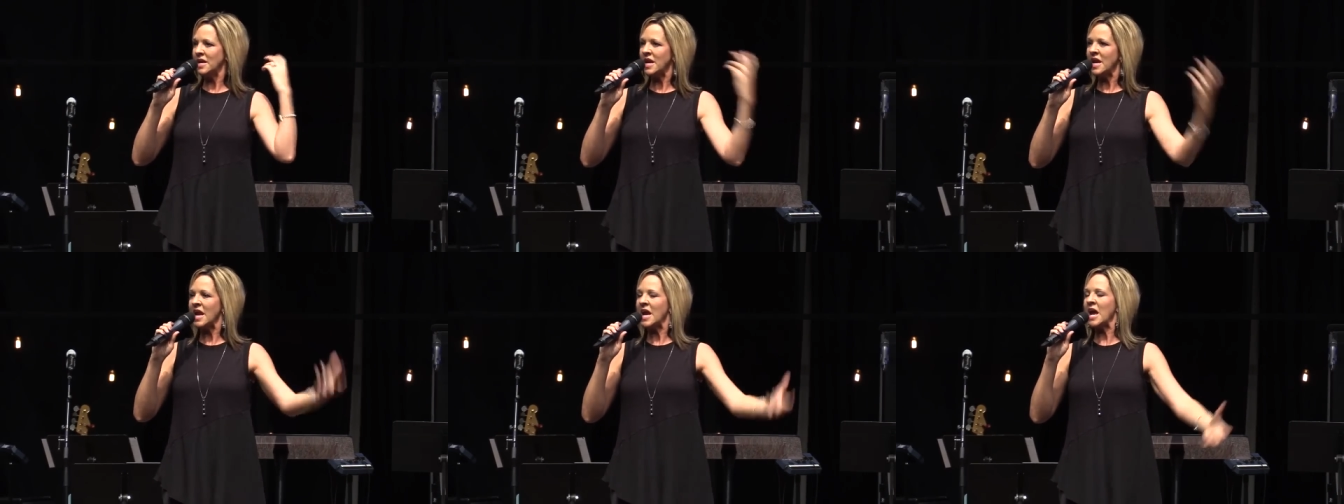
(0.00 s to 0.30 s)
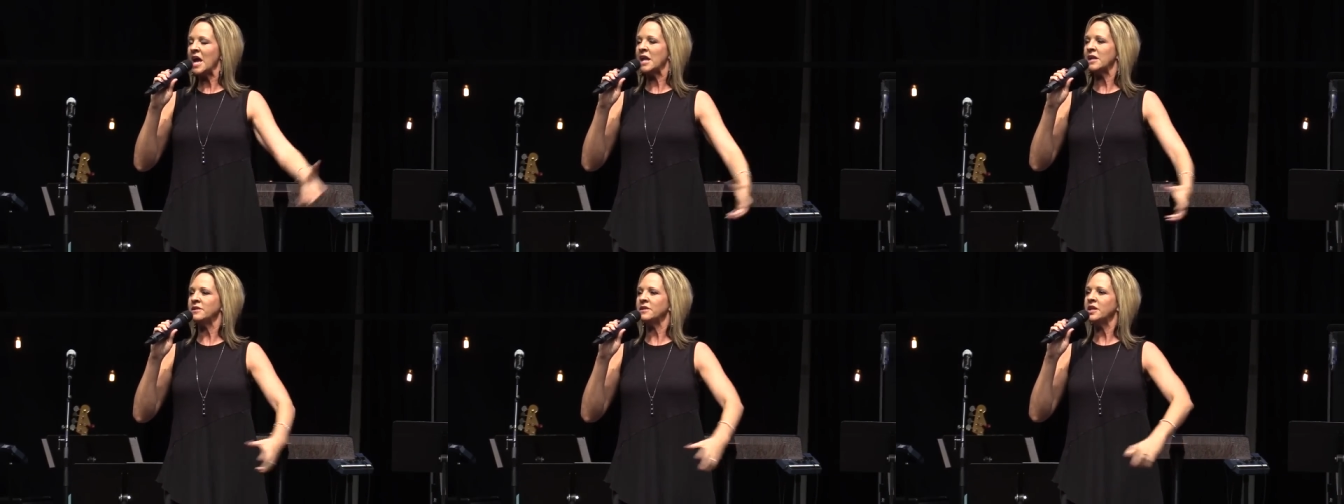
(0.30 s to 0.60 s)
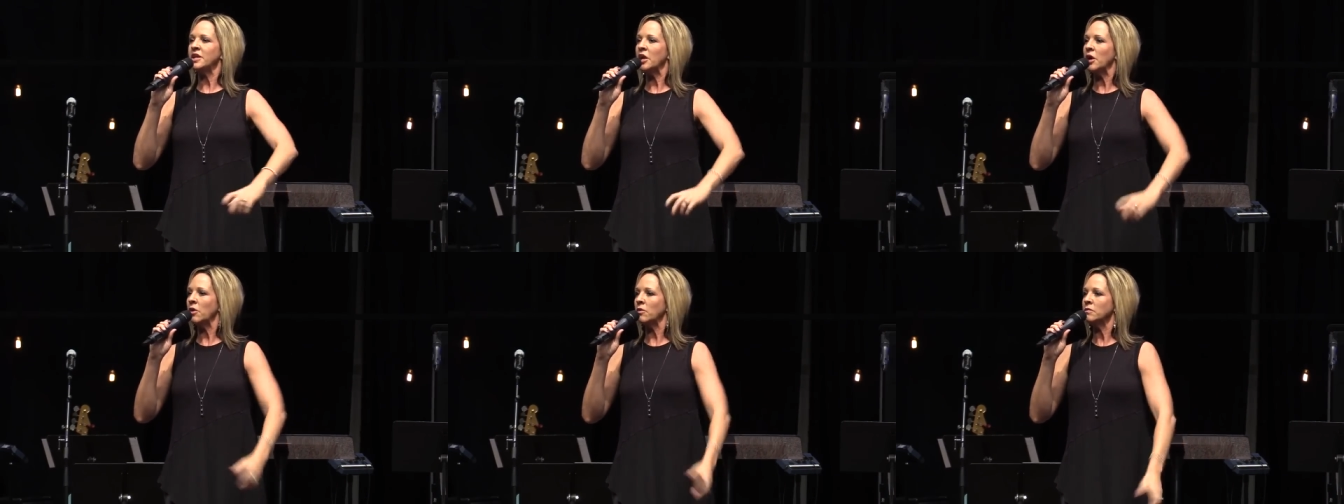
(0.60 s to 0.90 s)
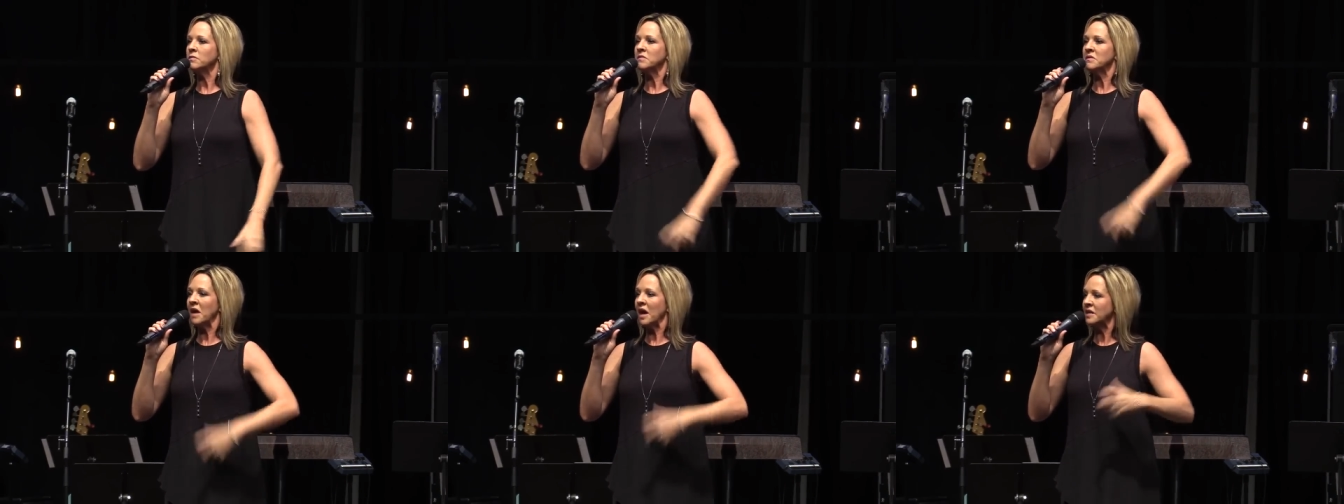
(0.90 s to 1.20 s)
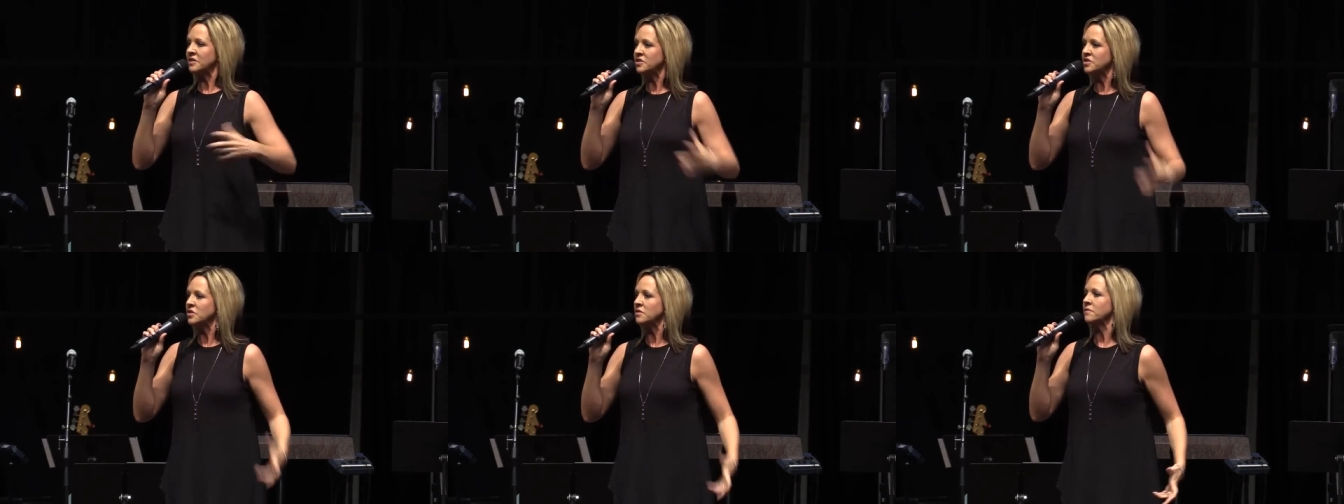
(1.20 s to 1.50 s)
and you know
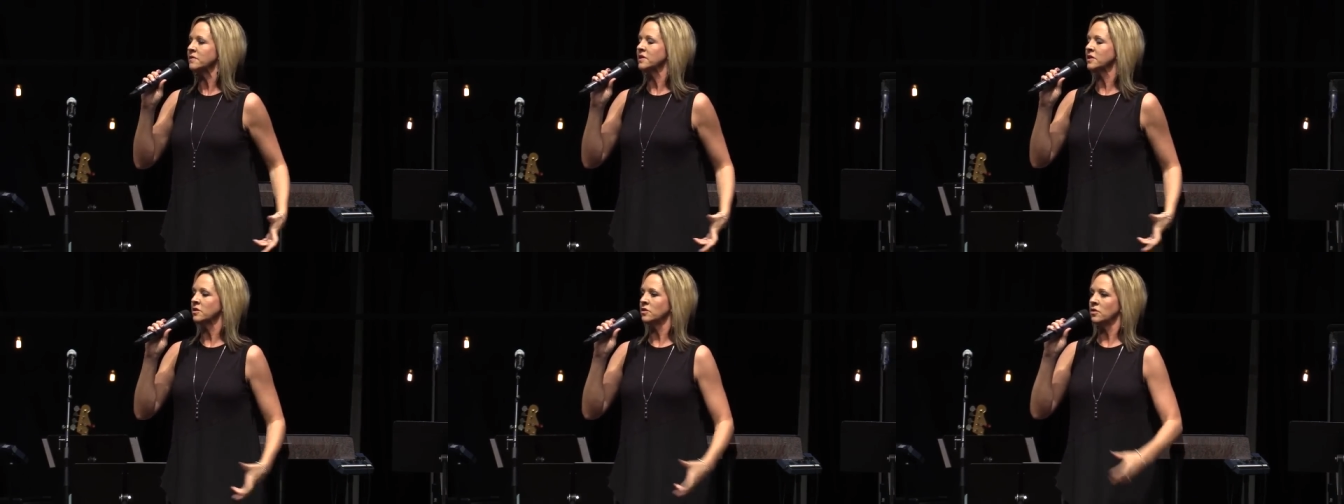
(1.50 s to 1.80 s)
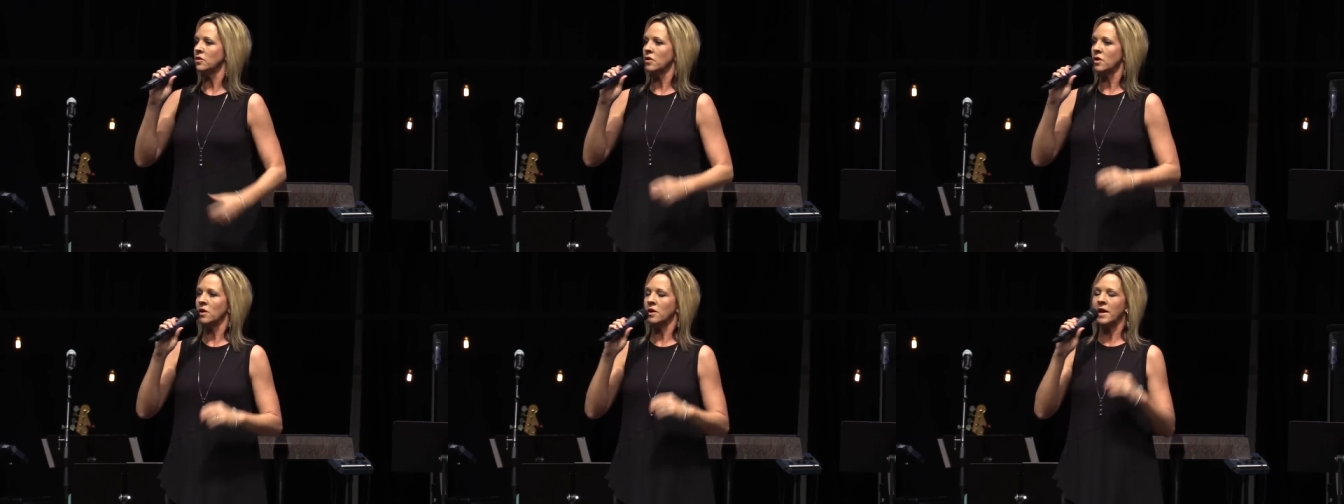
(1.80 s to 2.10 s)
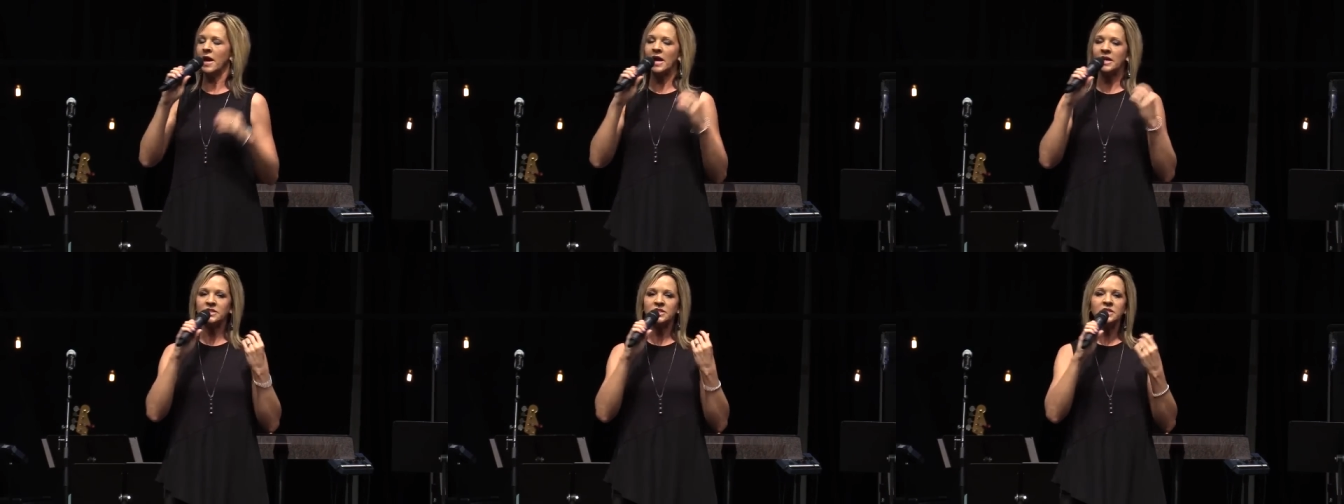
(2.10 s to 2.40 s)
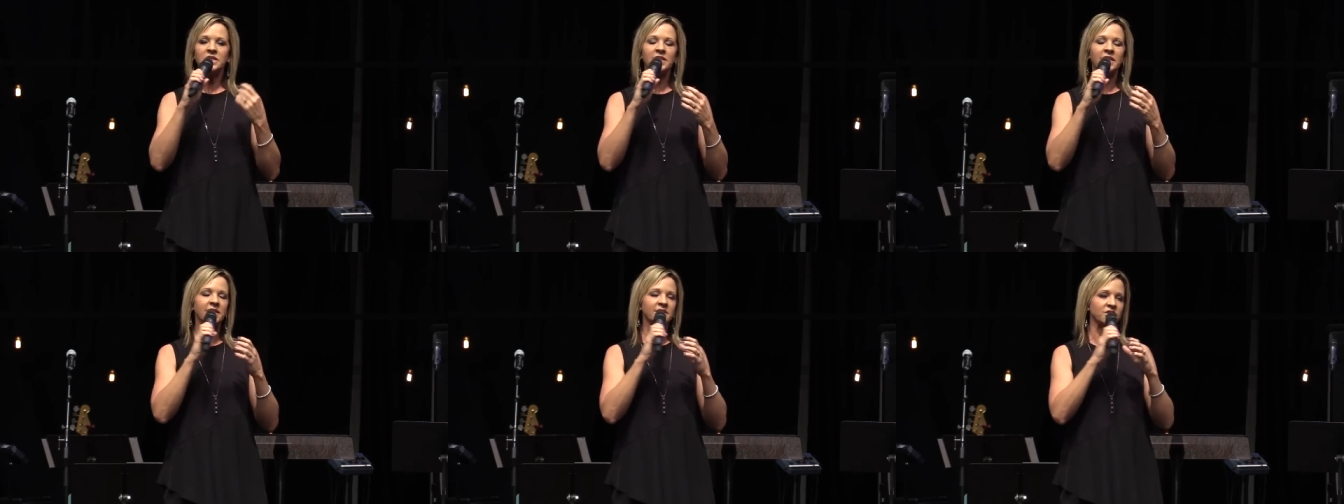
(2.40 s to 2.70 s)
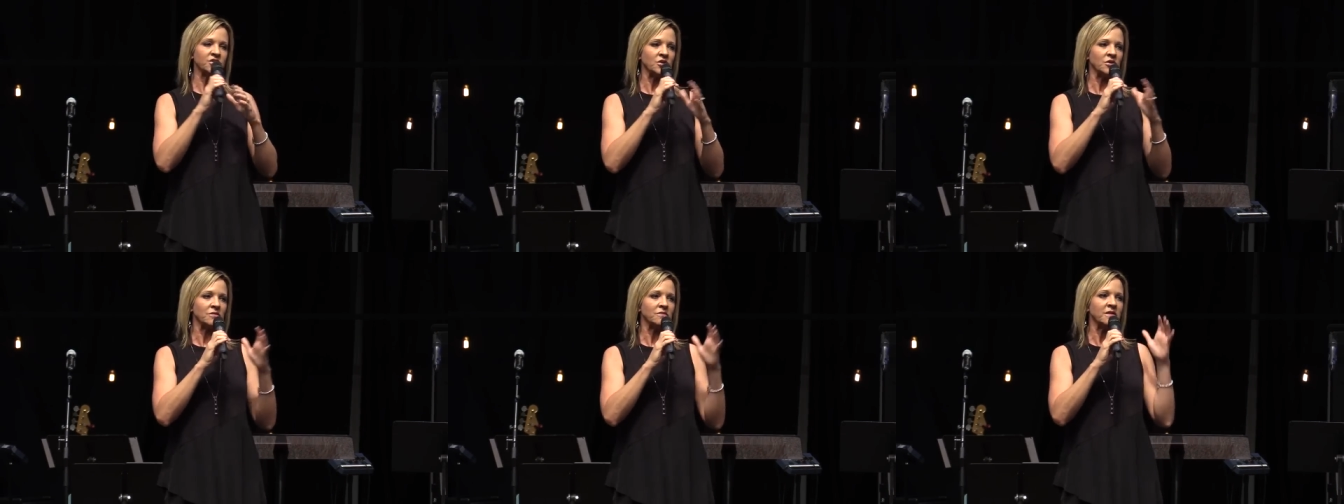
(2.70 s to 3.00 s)
not serving the Lord. Actually, they
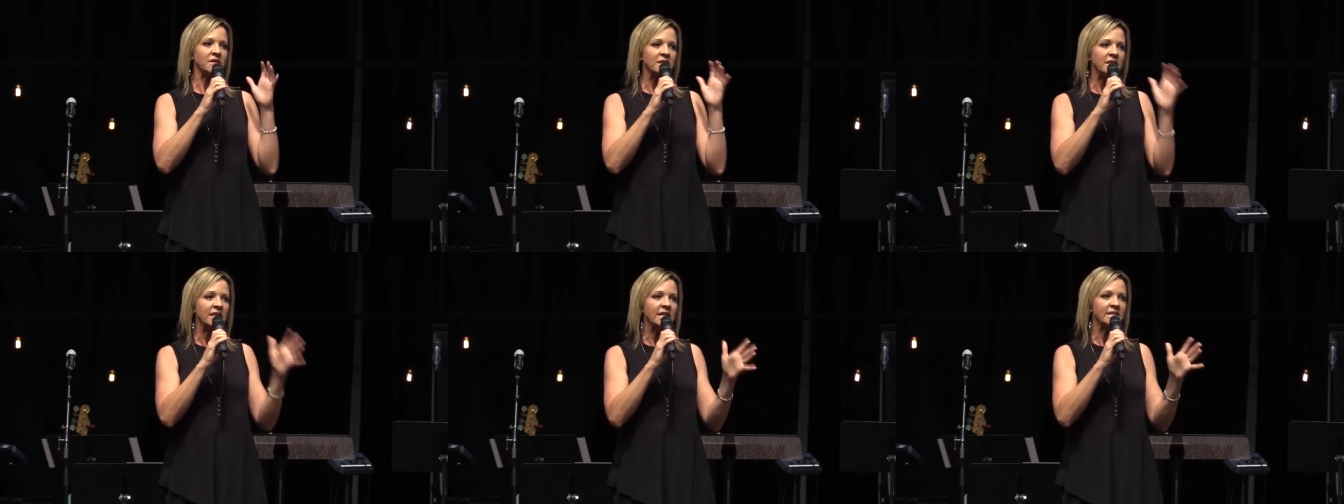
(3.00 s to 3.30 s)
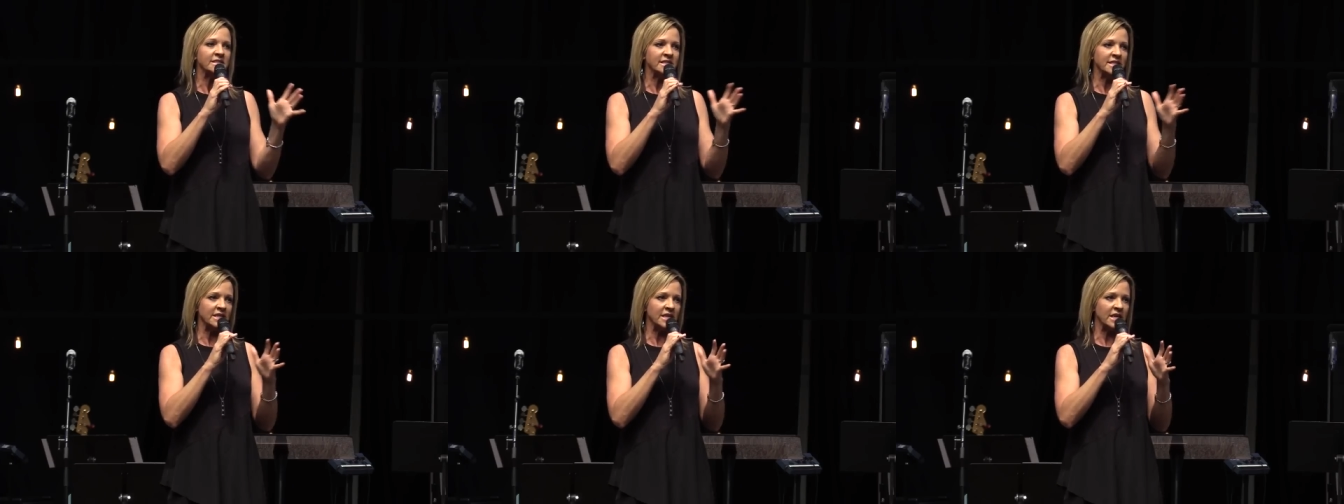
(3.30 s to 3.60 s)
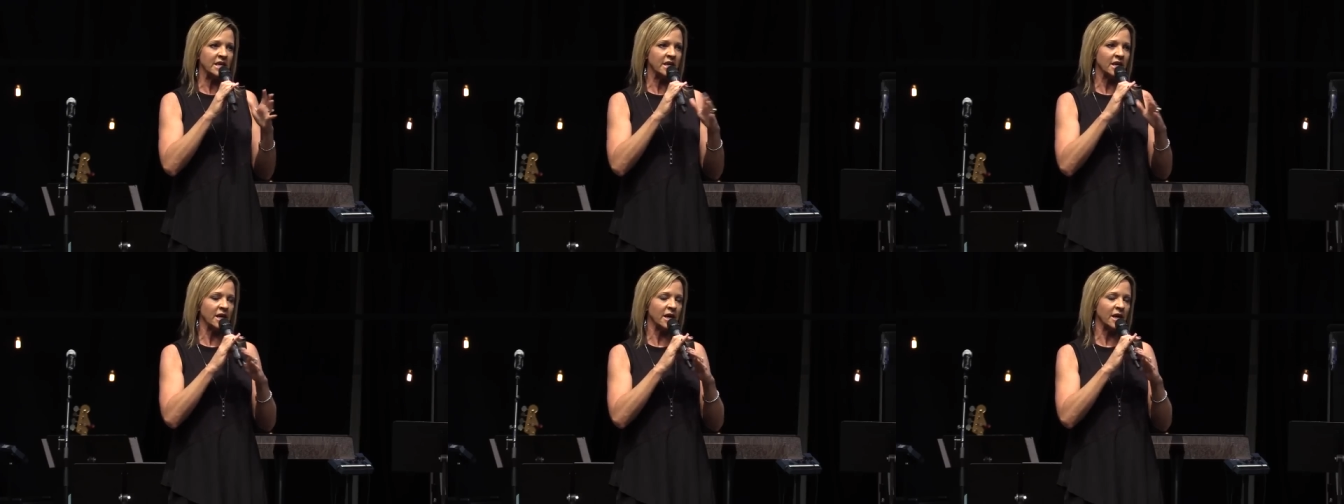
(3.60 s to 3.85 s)
served a deity.